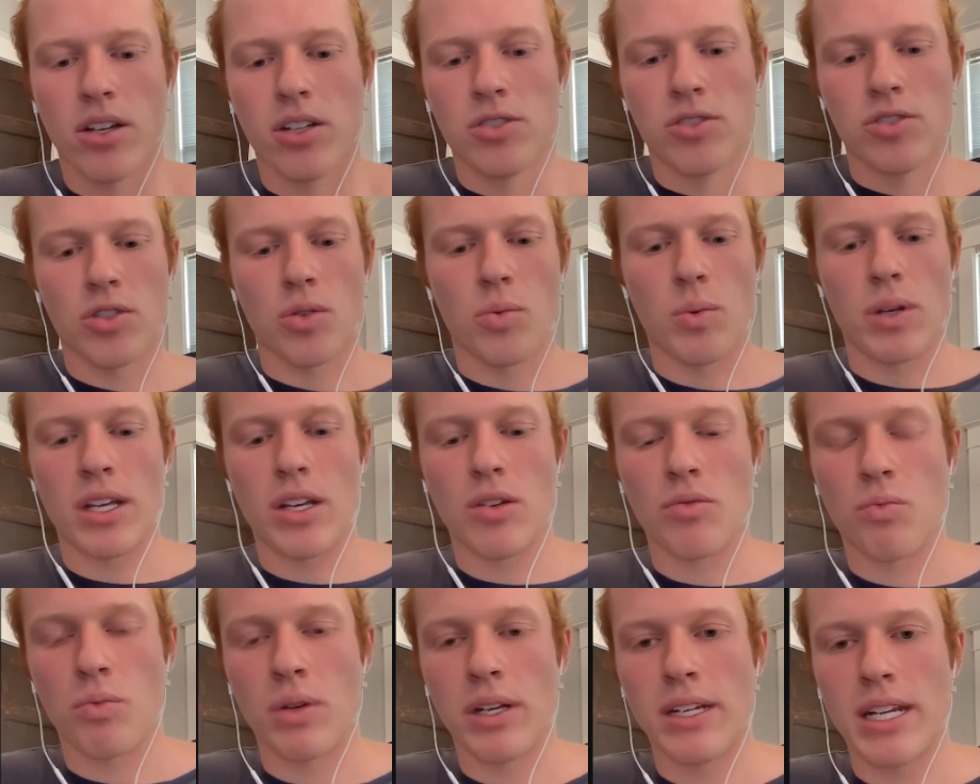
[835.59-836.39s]
So we
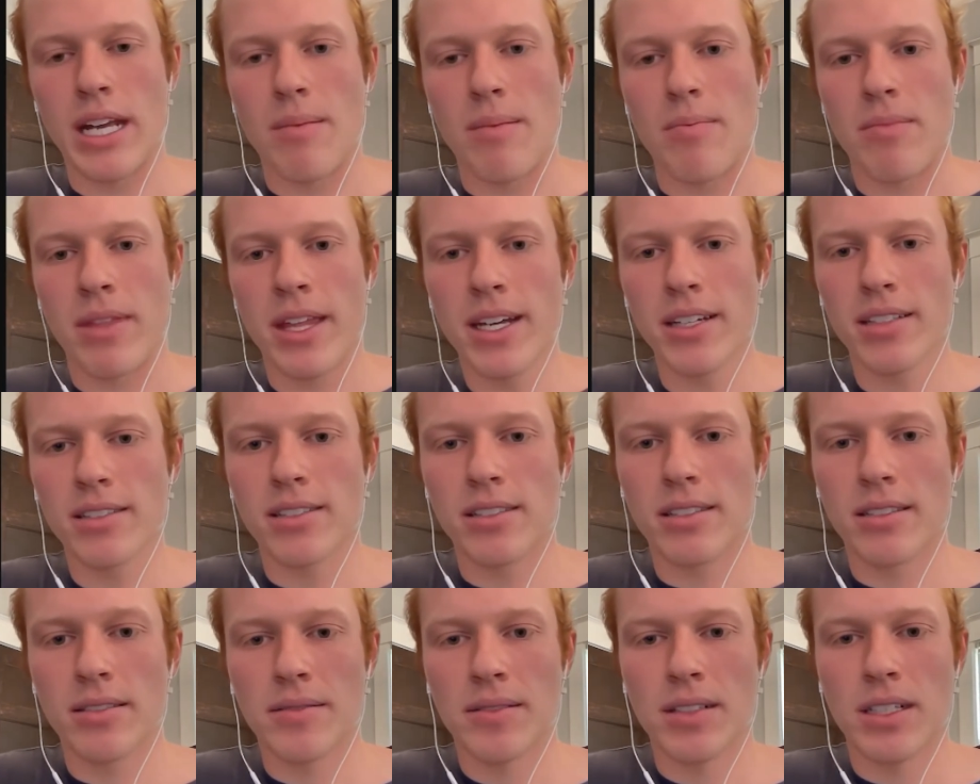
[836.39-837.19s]
can rename
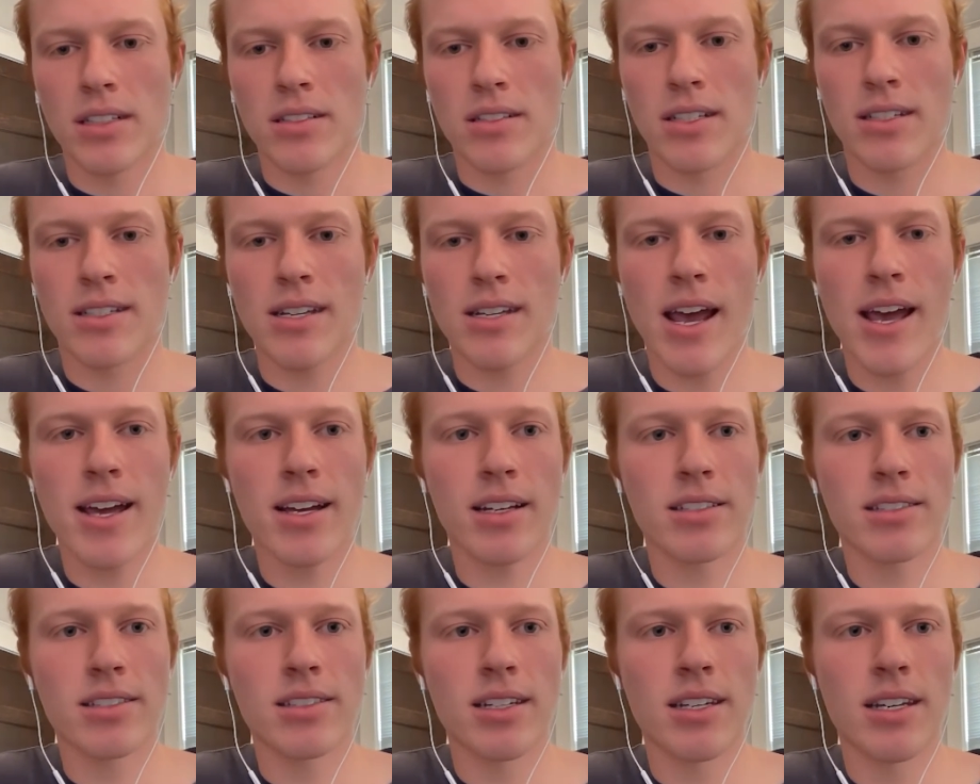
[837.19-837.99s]
this to
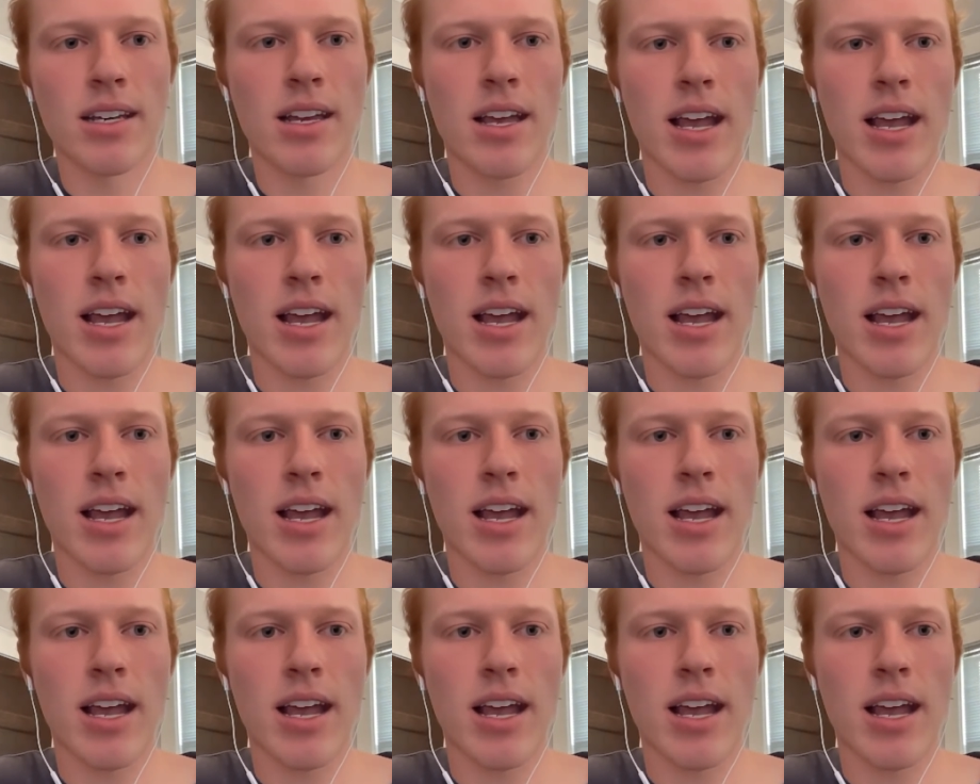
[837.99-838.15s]
text.